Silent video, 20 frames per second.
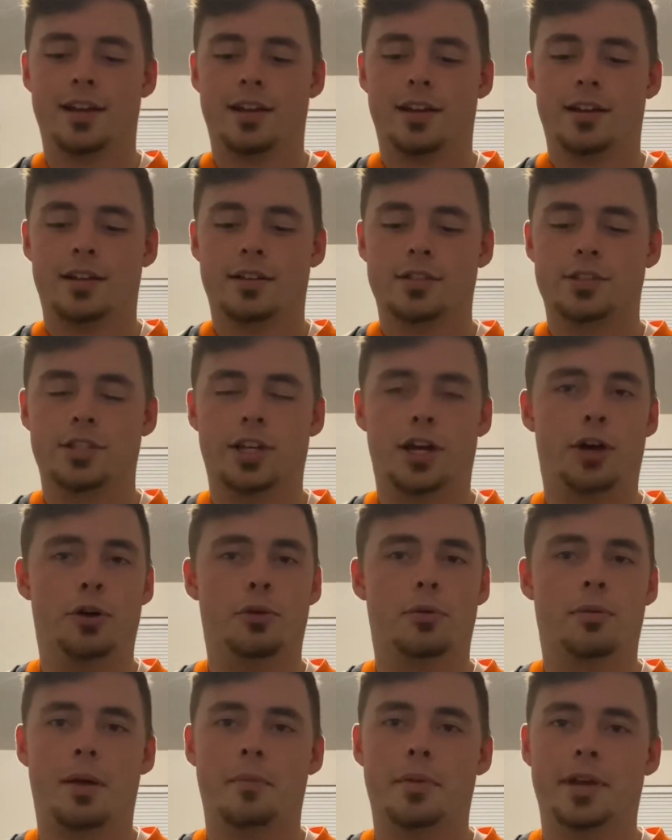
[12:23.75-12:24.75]

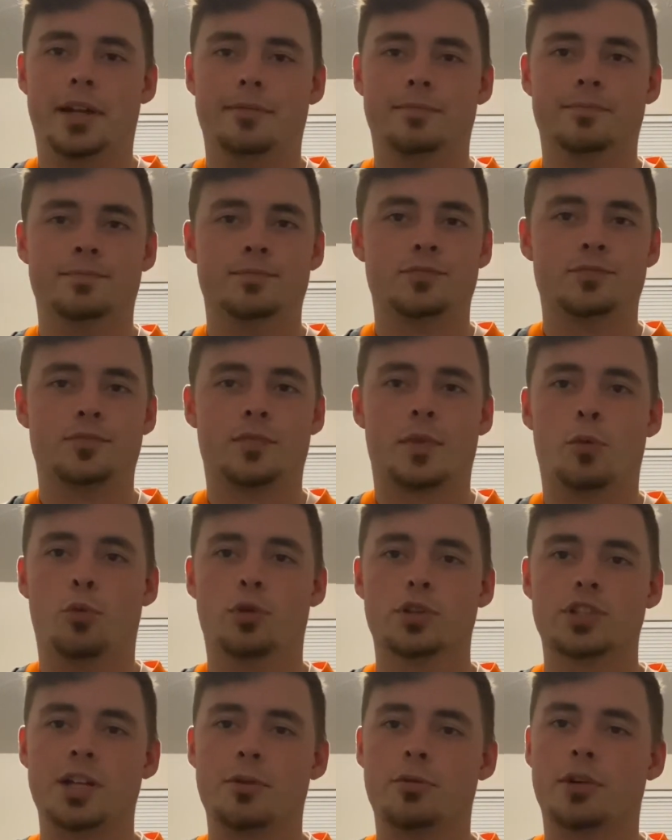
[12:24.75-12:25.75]
so, I mean, we'll
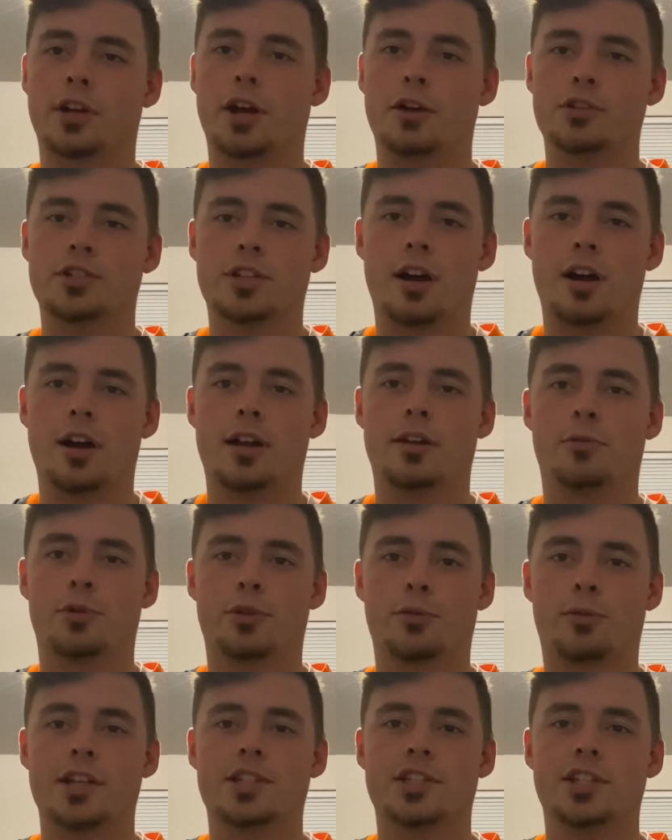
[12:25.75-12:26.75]
see what goes on with the
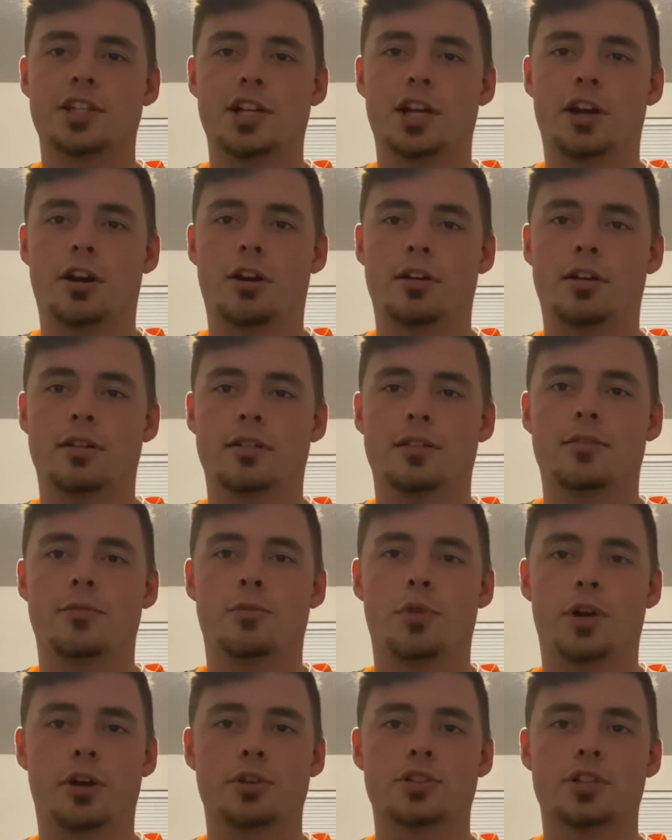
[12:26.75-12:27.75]
rest of the year and
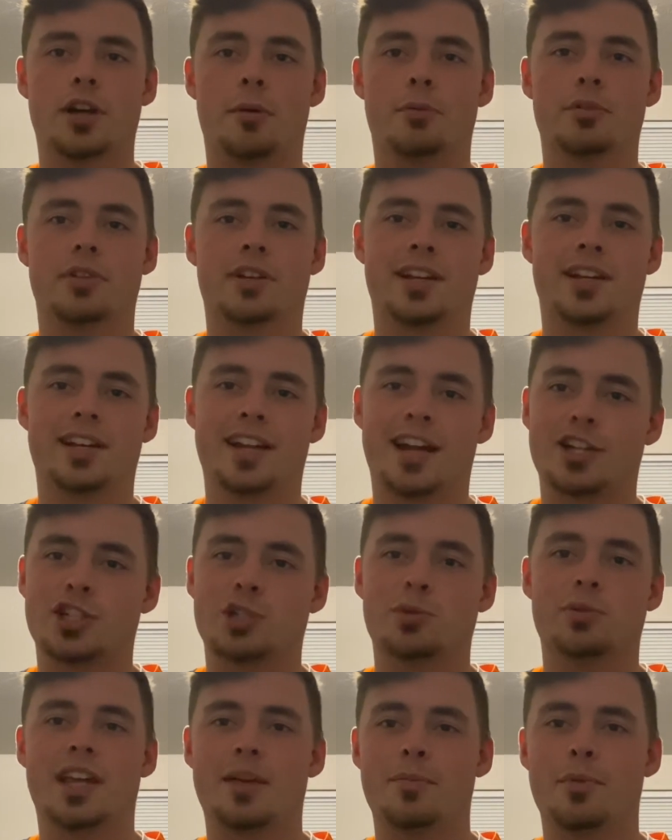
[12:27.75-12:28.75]
what goes on with the connection
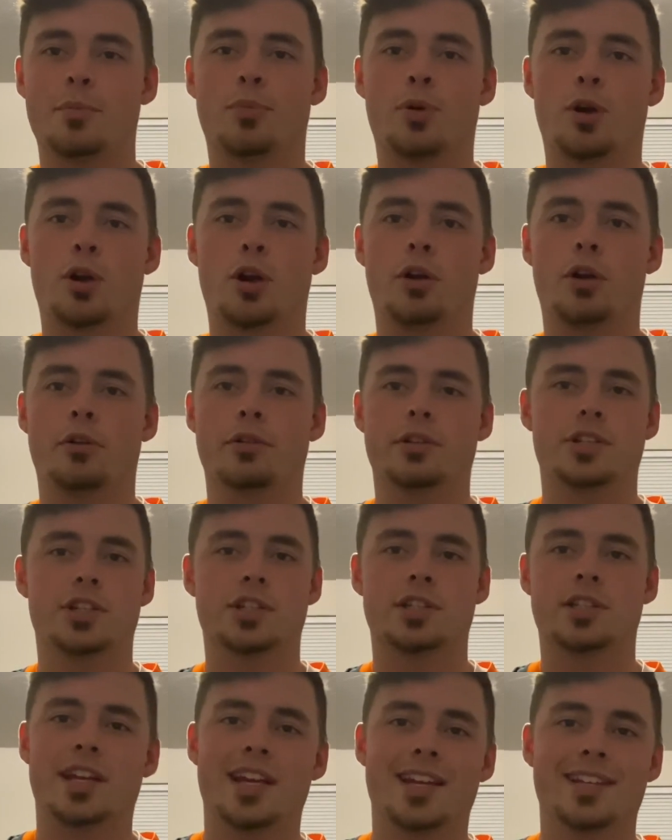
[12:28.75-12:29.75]
with him and Burrow and
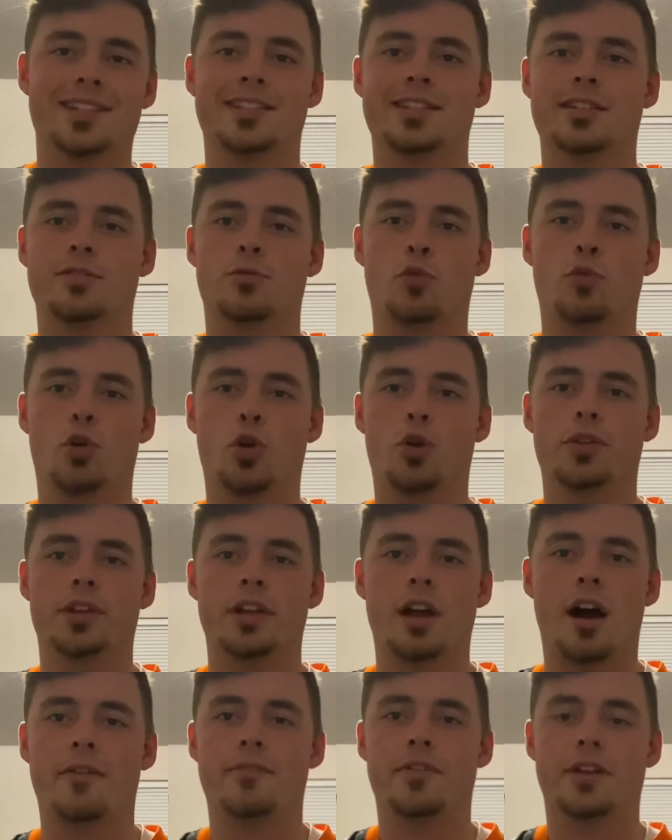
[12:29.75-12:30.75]
just his role in the
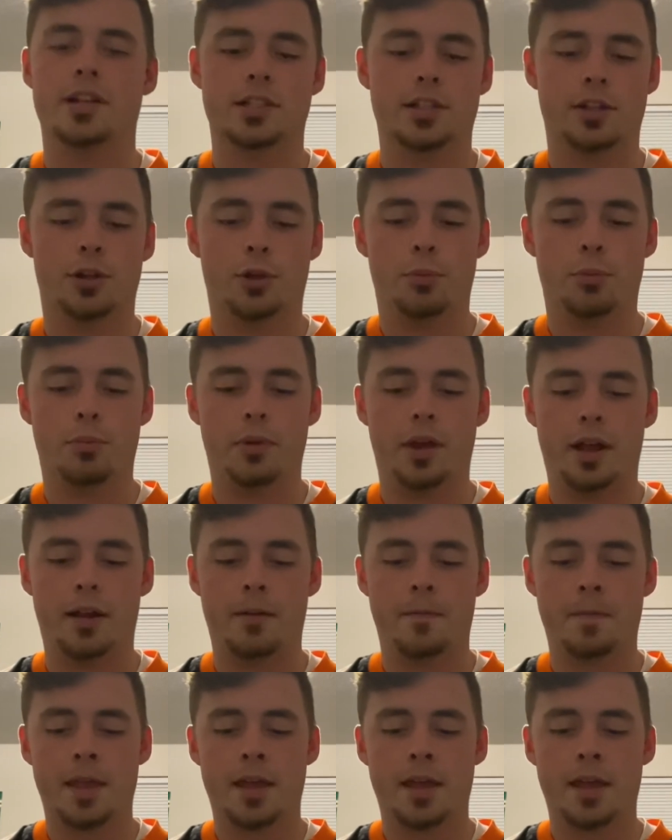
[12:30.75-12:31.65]
offense a little bit.